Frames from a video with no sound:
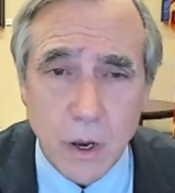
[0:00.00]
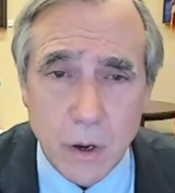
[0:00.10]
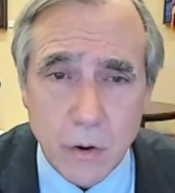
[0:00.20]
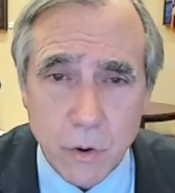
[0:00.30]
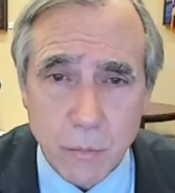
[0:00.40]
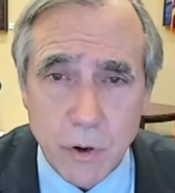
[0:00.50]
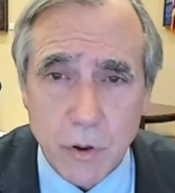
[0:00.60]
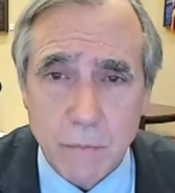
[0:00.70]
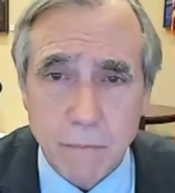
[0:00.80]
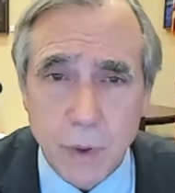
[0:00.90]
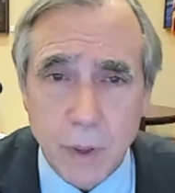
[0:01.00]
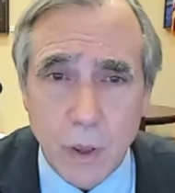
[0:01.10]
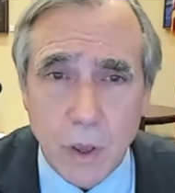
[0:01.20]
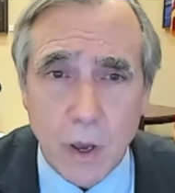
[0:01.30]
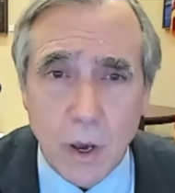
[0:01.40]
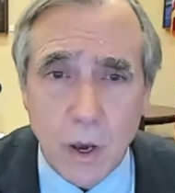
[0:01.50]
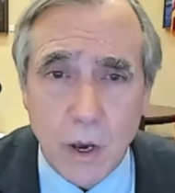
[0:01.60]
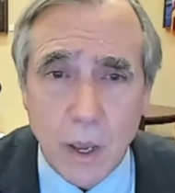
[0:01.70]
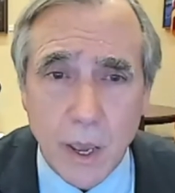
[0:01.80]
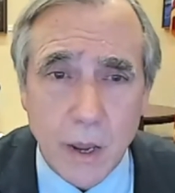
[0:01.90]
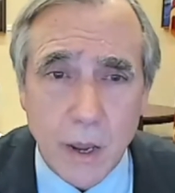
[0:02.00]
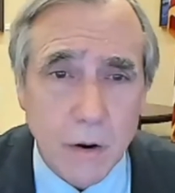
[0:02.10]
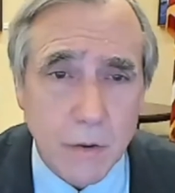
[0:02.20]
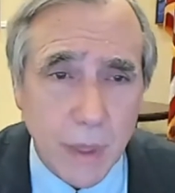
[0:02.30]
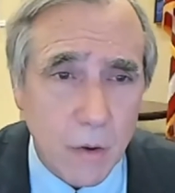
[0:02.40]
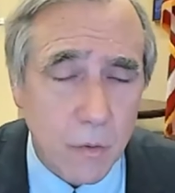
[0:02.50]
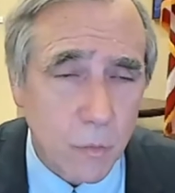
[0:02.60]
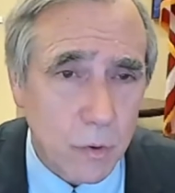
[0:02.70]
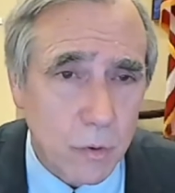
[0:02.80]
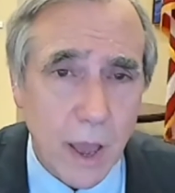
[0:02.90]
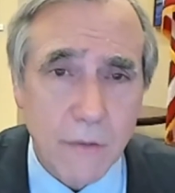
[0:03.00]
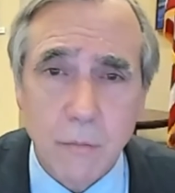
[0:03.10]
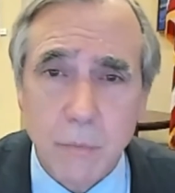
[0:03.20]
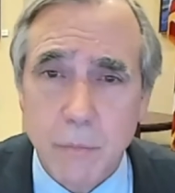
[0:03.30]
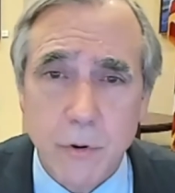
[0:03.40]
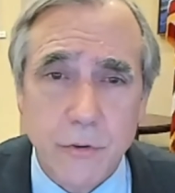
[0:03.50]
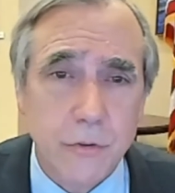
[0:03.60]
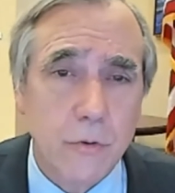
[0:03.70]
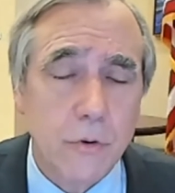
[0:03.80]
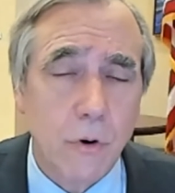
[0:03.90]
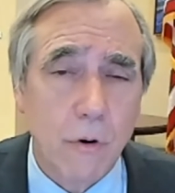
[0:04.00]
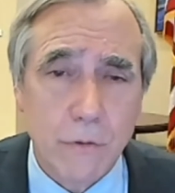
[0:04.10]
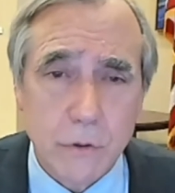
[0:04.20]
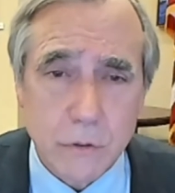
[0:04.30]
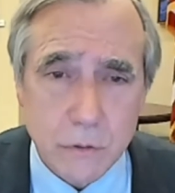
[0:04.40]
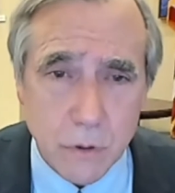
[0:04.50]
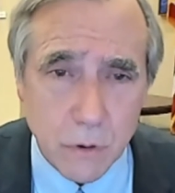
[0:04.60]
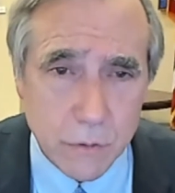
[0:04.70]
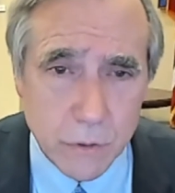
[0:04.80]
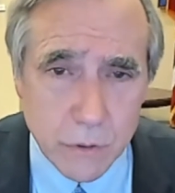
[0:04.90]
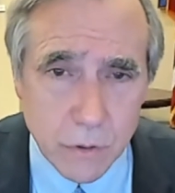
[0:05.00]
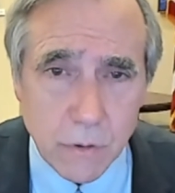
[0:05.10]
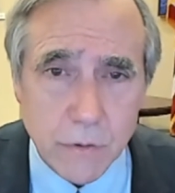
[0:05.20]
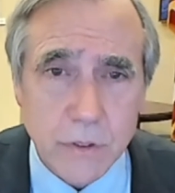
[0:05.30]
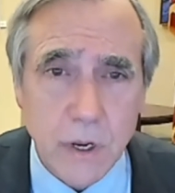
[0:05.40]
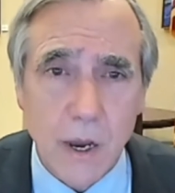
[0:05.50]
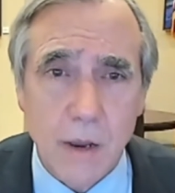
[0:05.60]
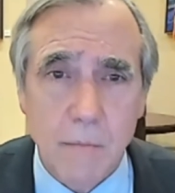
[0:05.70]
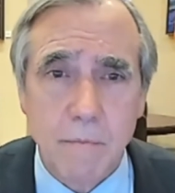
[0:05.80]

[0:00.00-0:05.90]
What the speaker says: criminal. And that will have to be pursued over time.